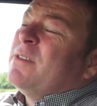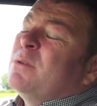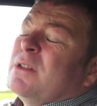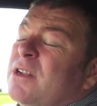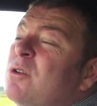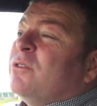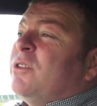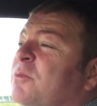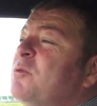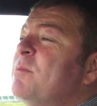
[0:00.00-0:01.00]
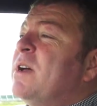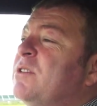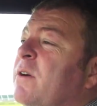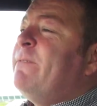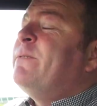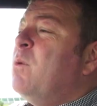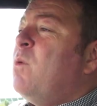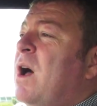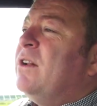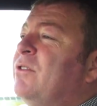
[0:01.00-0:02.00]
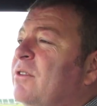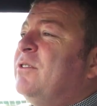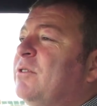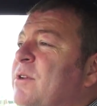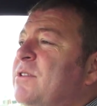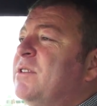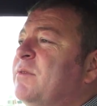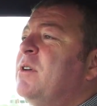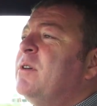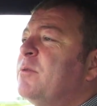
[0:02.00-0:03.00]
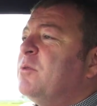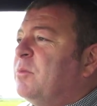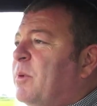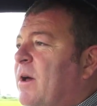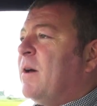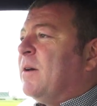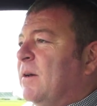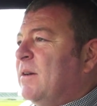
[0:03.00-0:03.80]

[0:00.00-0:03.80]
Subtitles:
well, the not so small matter of 425 horsepower,